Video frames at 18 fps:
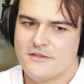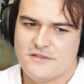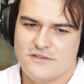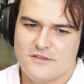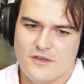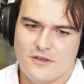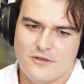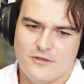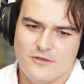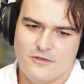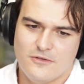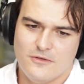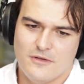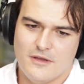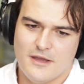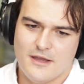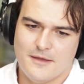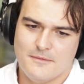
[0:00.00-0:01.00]

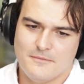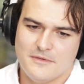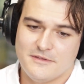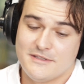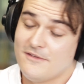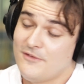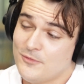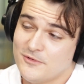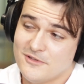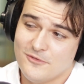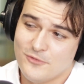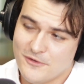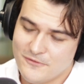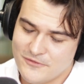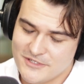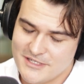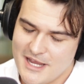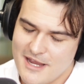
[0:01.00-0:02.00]
so definitely was a lawyer
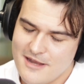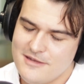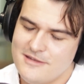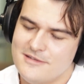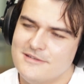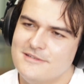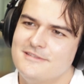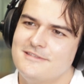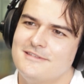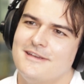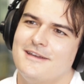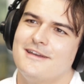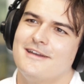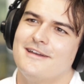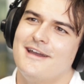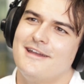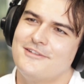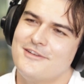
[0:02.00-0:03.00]
for 10 years.
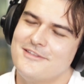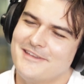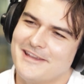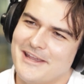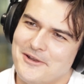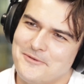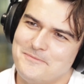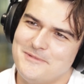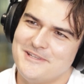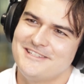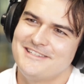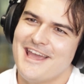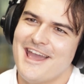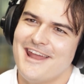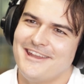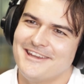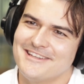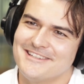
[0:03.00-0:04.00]
I don't think I'd be
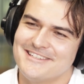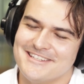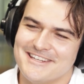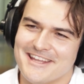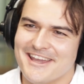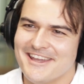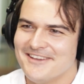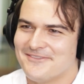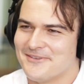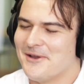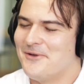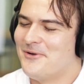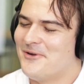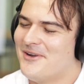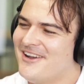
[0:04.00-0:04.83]
standing today if I